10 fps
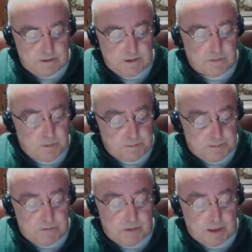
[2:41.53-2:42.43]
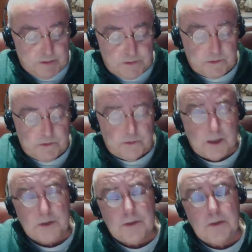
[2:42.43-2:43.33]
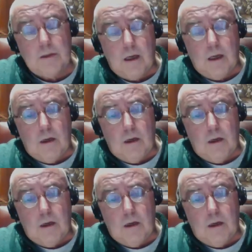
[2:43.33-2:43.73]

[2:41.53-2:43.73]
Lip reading: They would be right to question